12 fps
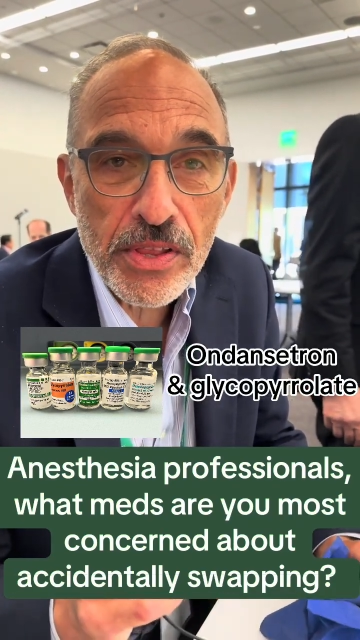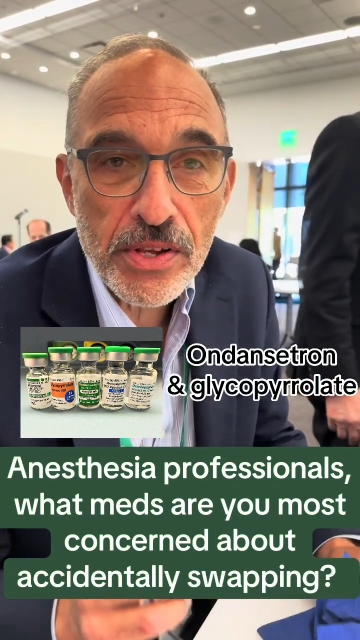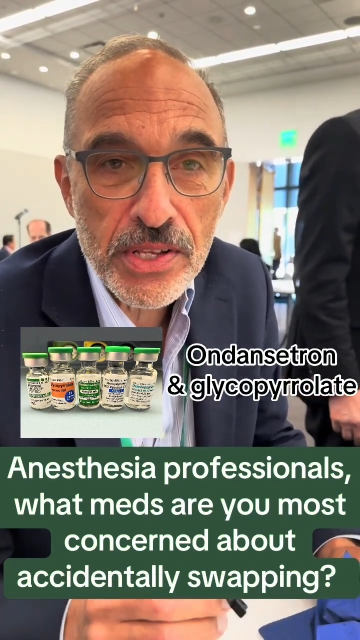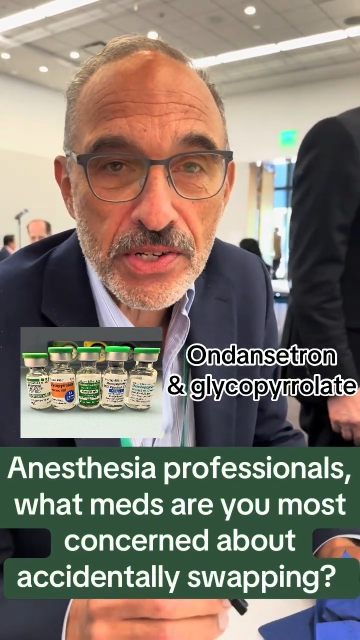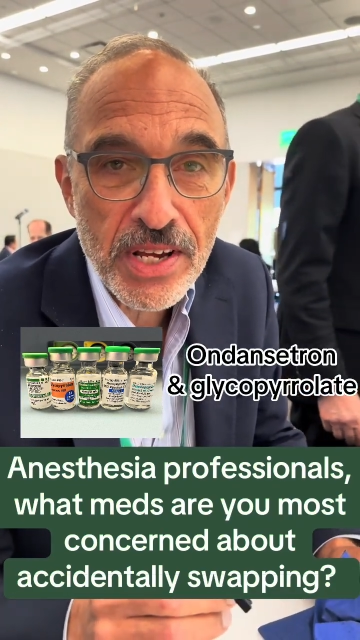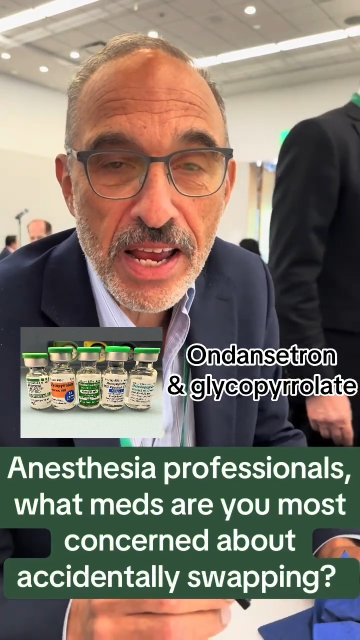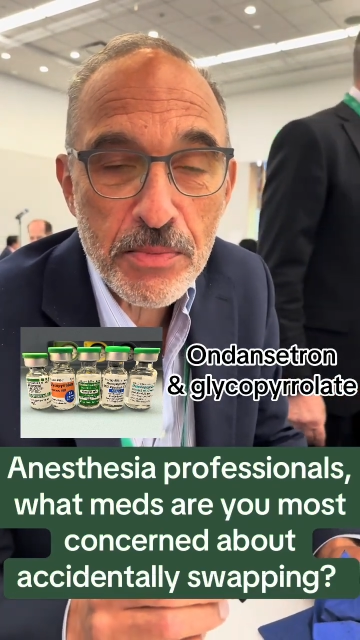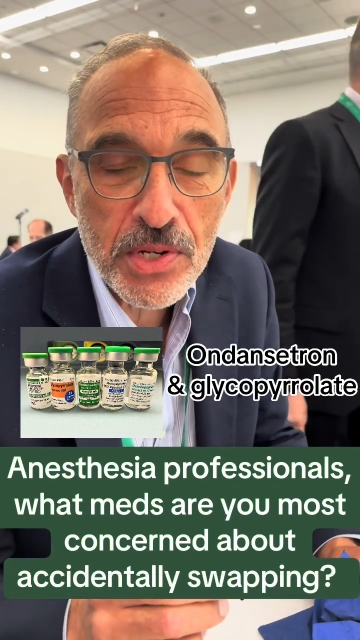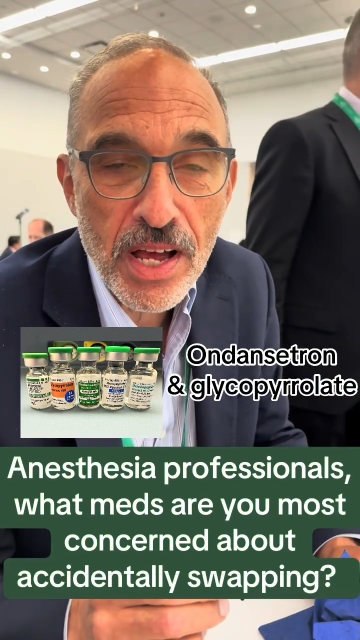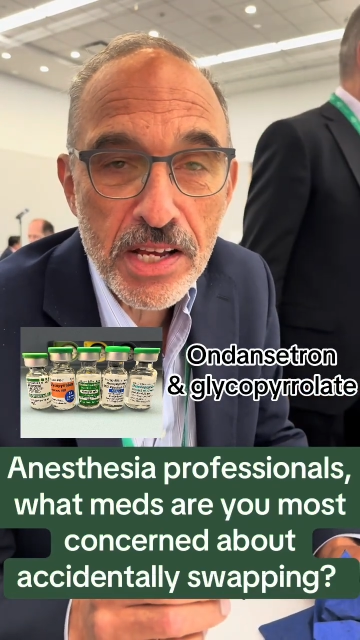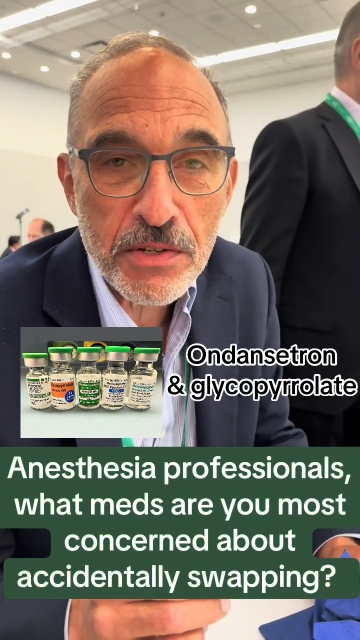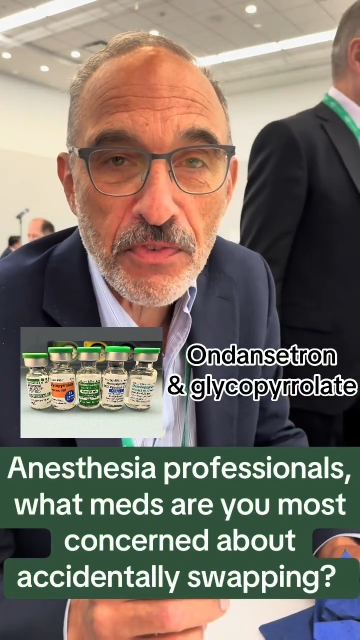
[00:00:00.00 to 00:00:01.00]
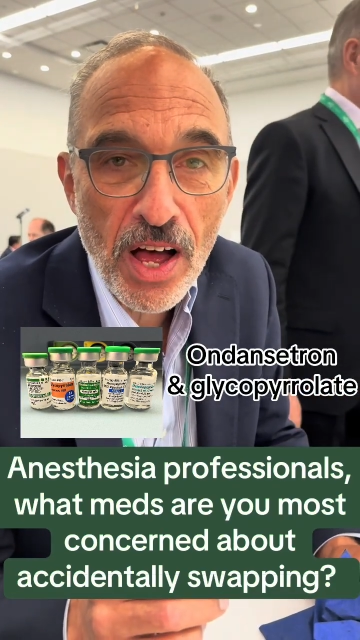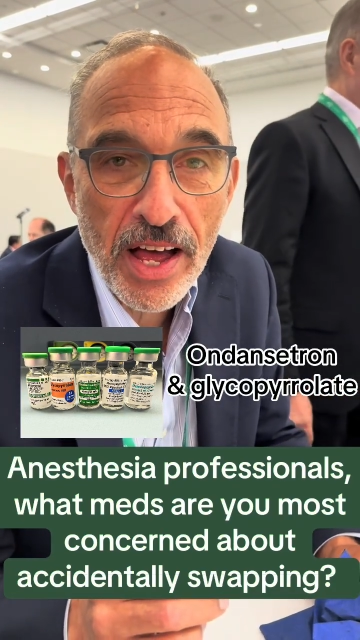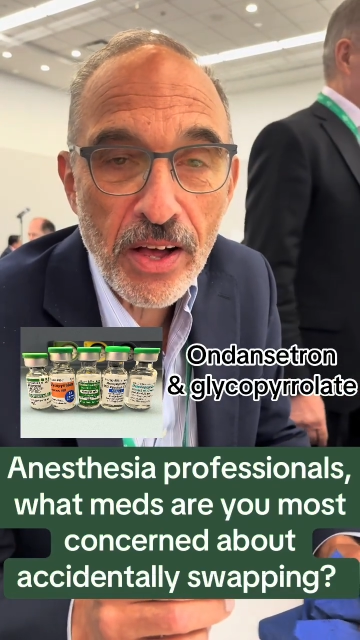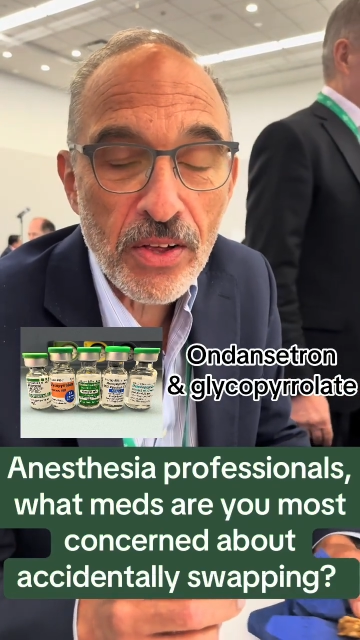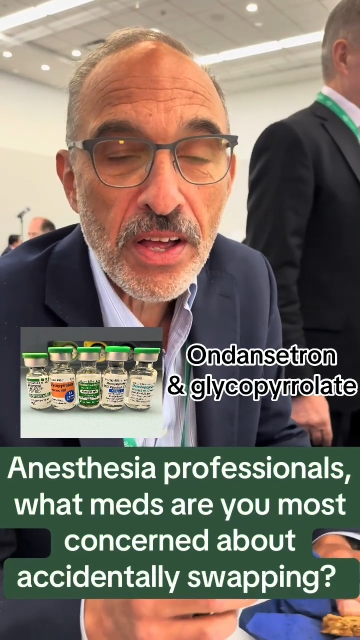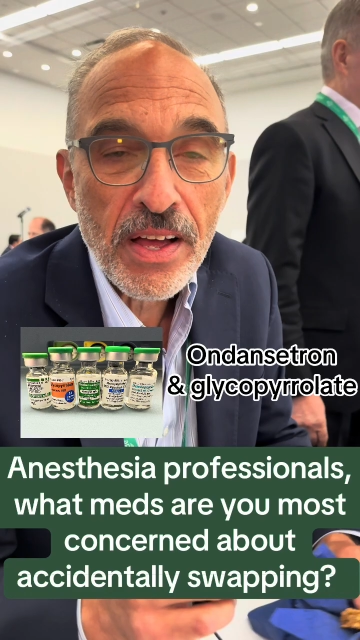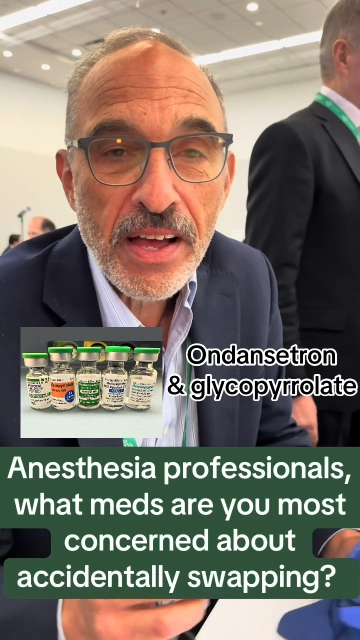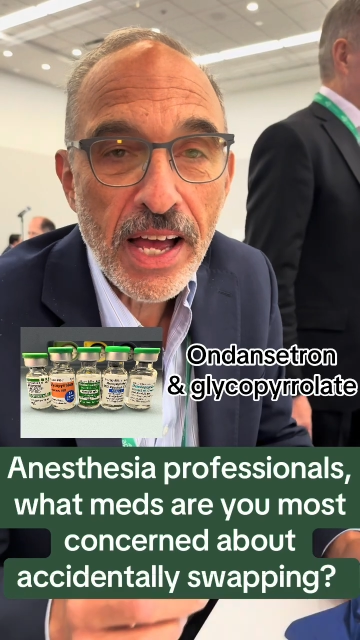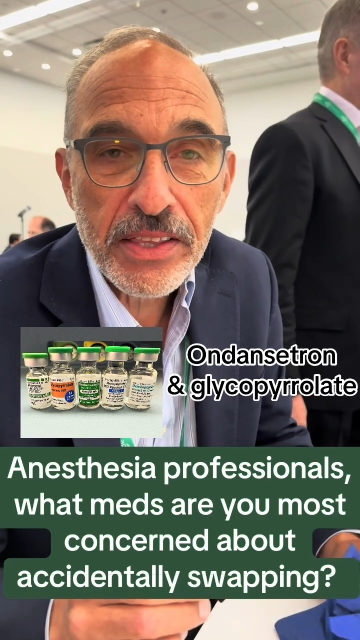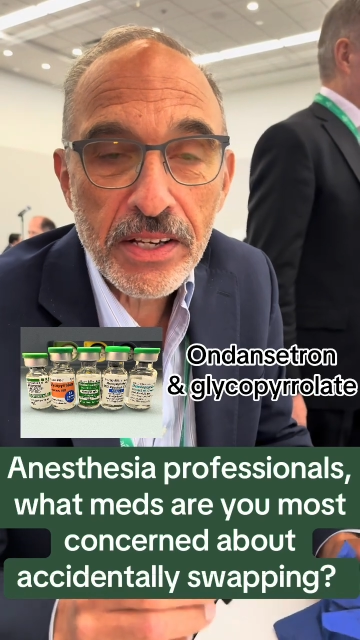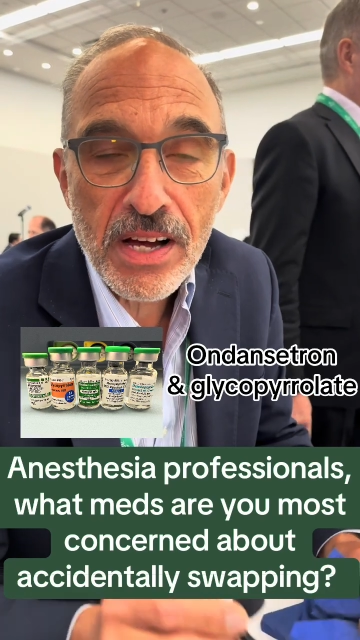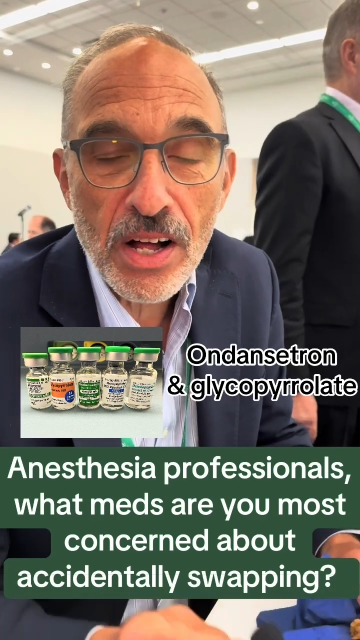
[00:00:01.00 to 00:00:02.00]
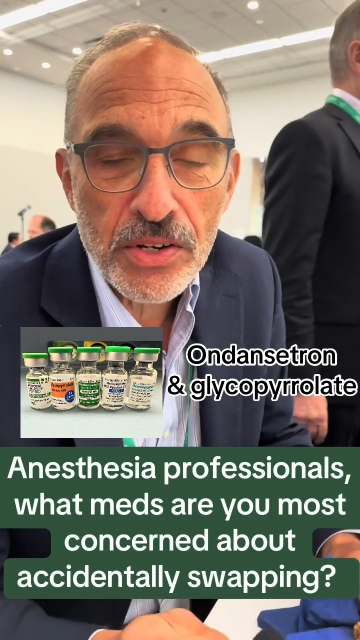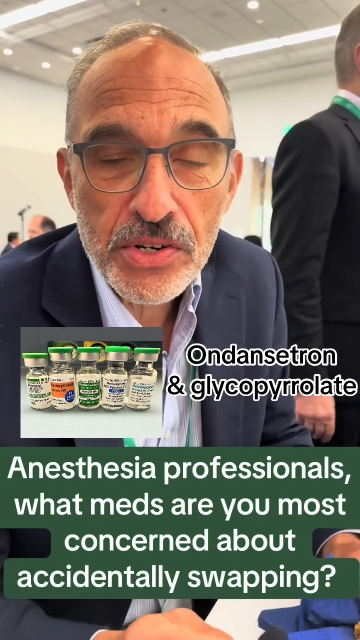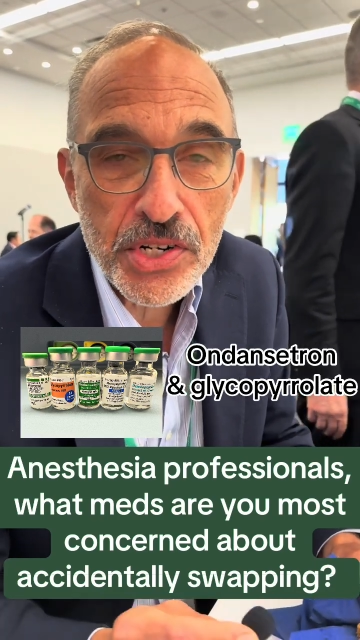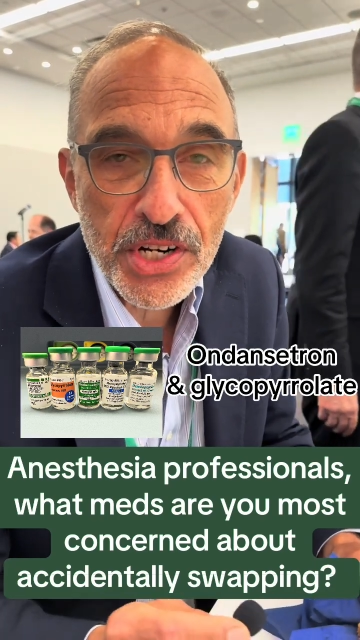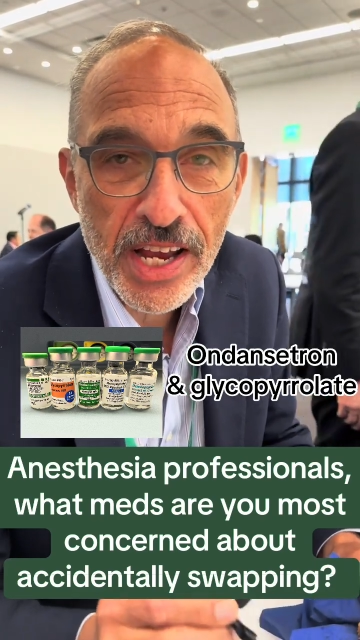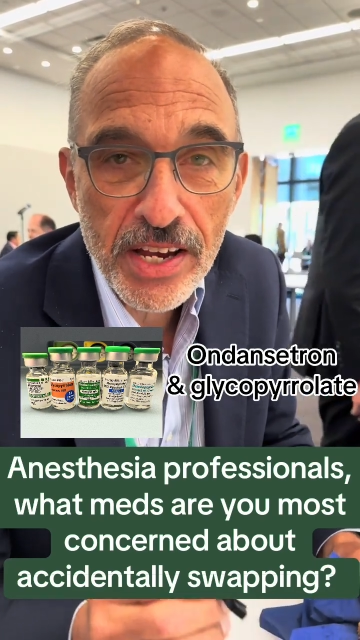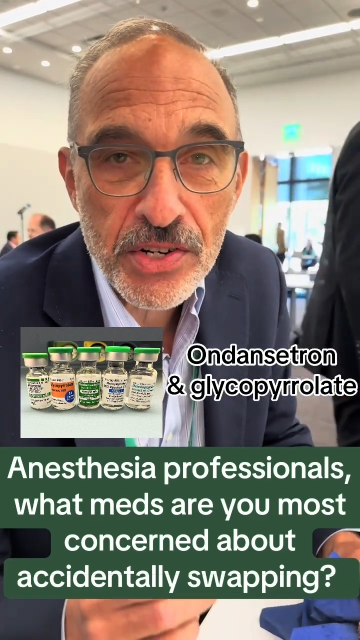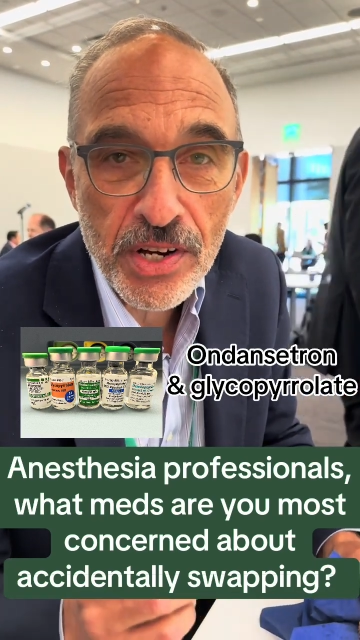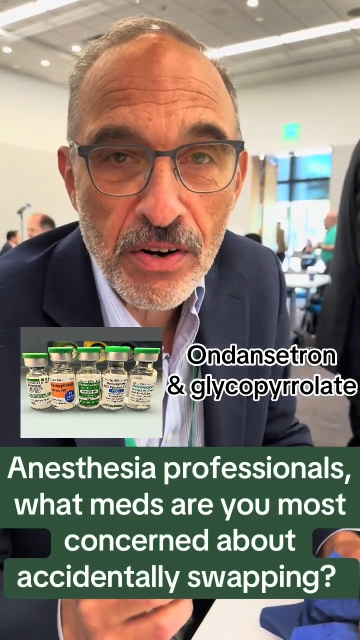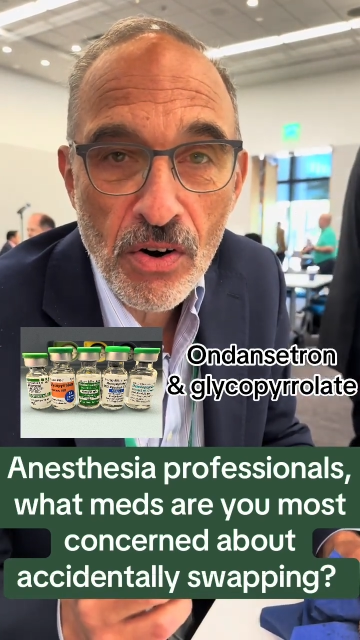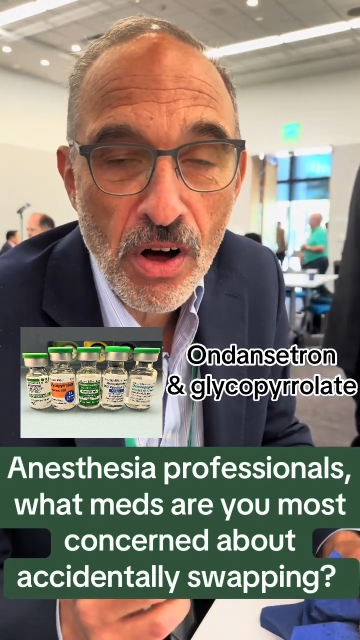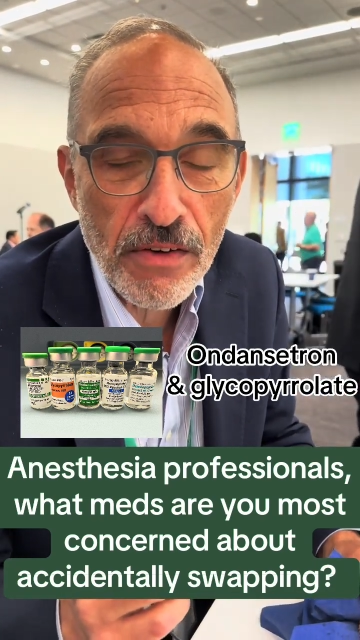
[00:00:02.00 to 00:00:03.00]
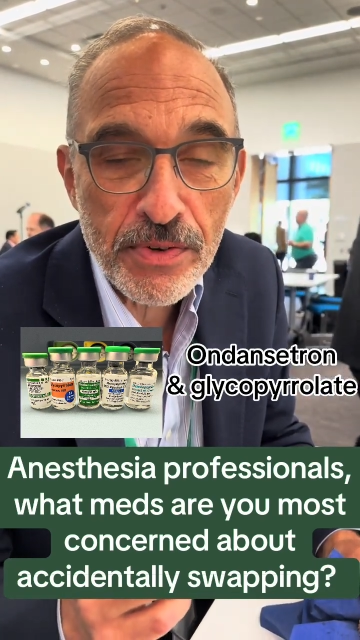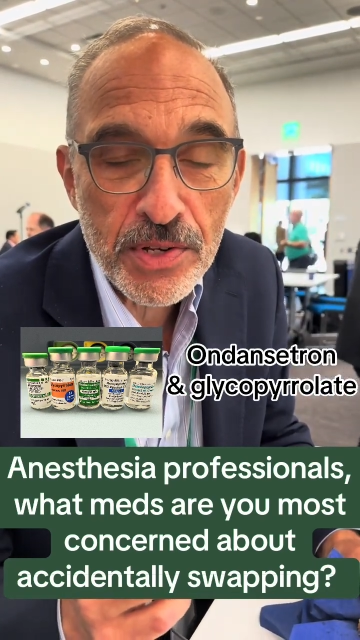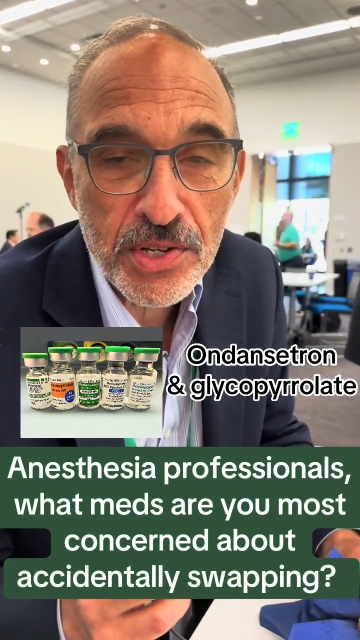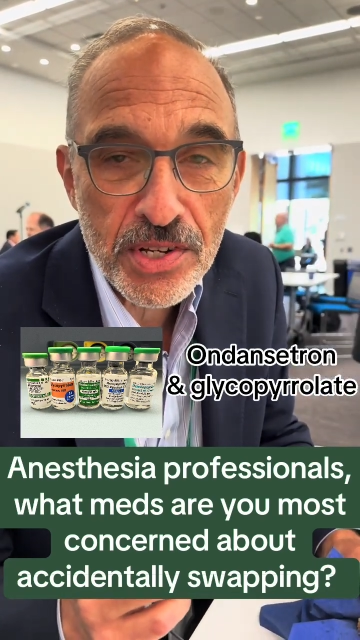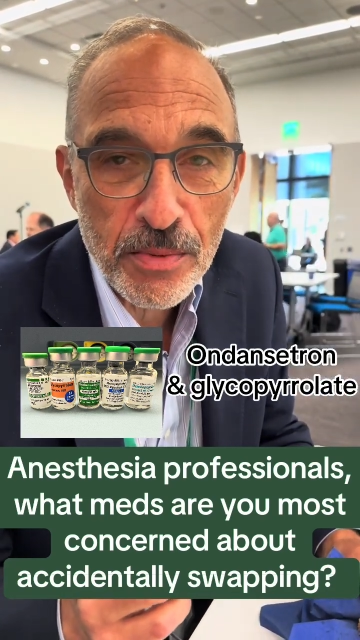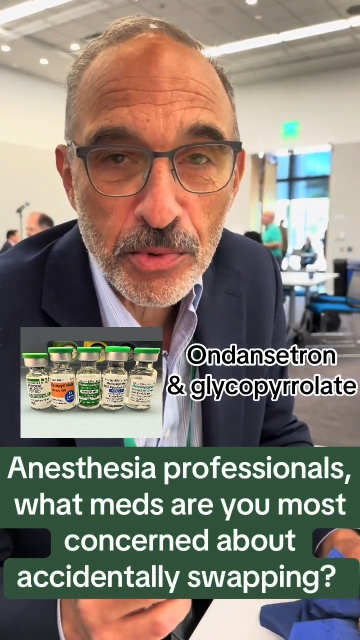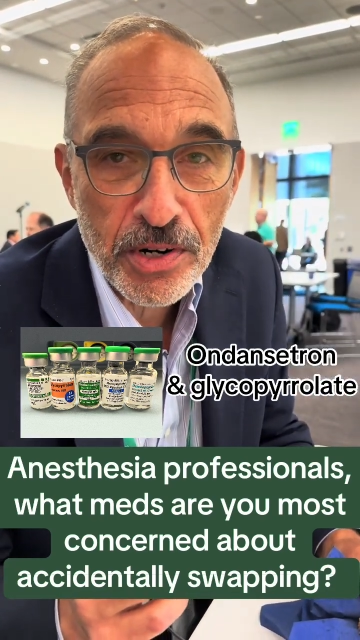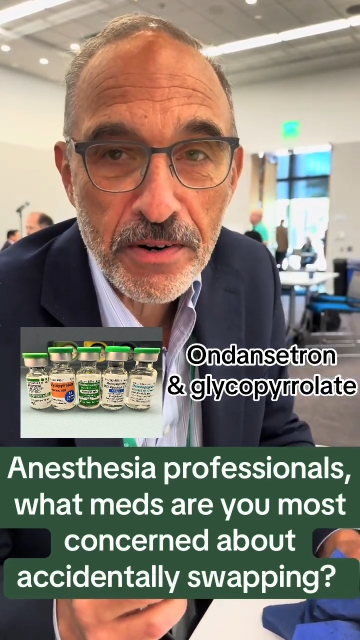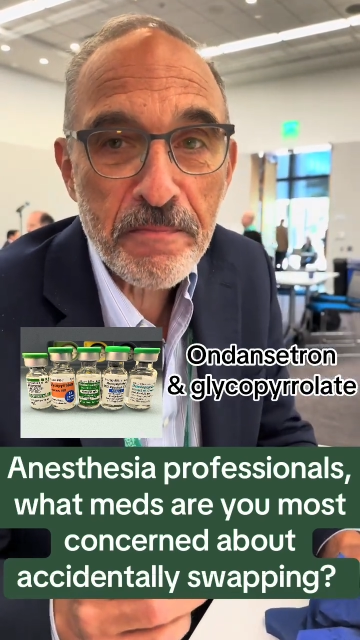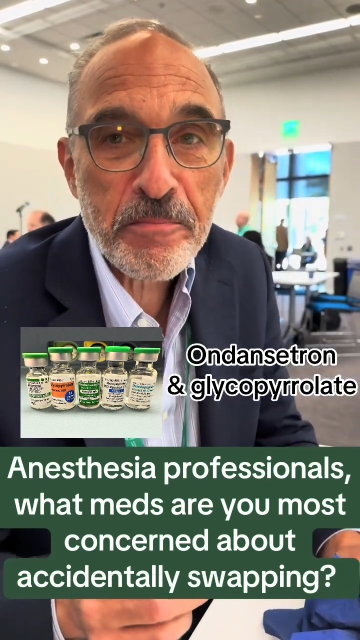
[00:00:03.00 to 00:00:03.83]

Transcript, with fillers: They're the same size vial, and the colors change and are often similar.